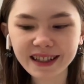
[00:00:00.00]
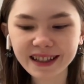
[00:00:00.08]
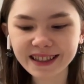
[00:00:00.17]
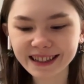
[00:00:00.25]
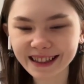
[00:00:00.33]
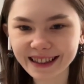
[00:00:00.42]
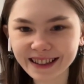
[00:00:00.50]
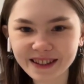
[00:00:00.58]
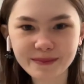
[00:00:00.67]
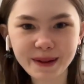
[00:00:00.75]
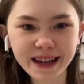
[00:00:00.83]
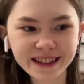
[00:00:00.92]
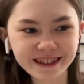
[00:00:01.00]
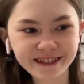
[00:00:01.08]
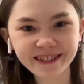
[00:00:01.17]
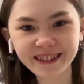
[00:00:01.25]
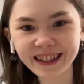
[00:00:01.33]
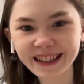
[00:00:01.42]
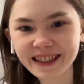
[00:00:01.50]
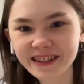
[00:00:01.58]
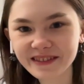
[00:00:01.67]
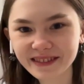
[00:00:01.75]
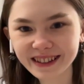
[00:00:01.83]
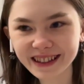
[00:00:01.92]
because I think her bangs are really
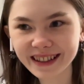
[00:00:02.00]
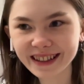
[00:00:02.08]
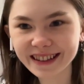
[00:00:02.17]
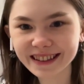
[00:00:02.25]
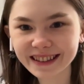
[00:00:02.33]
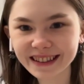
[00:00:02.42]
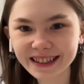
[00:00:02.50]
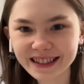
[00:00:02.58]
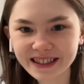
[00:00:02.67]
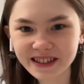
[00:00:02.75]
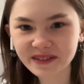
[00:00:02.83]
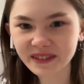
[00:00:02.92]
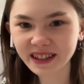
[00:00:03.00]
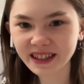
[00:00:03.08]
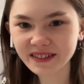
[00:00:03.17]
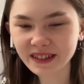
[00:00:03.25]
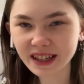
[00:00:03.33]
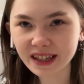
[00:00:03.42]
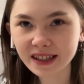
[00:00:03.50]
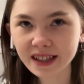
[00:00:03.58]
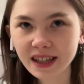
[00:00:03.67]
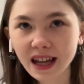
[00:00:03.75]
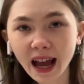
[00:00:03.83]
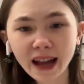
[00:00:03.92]
cute and it's just really unique.
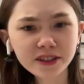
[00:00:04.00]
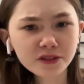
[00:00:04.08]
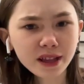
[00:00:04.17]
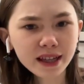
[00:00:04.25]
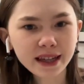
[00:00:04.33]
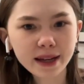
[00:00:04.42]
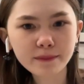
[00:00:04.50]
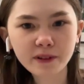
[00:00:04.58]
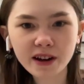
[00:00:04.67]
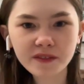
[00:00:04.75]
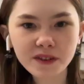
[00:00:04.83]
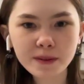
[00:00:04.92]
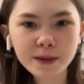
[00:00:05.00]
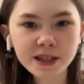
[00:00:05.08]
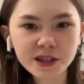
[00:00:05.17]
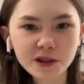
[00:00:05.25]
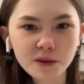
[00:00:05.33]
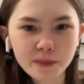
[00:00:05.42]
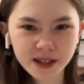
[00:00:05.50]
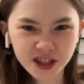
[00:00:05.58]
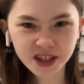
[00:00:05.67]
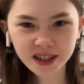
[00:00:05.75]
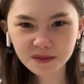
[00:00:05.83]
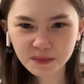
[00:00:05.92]
I do like Campfire Phoebe too, but
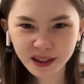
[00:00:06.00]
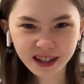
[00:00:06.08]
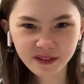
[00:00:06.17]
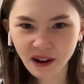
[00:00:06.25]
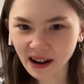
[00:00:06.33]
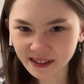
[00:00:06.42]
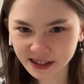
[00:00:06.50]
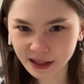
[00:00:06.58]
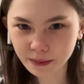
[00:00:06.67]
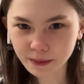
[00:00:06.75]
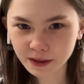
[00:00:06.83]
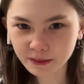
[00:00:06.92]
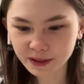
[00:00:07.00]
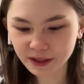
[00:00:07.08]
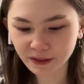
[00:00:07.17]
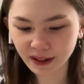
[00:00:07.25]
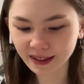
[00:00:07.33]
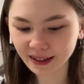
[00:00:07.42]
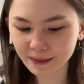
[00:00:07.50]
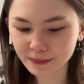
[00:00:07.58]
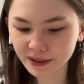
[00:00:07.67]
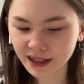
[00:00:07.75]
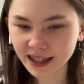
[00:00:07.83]
she looks more like a Roxy to me with the red lip.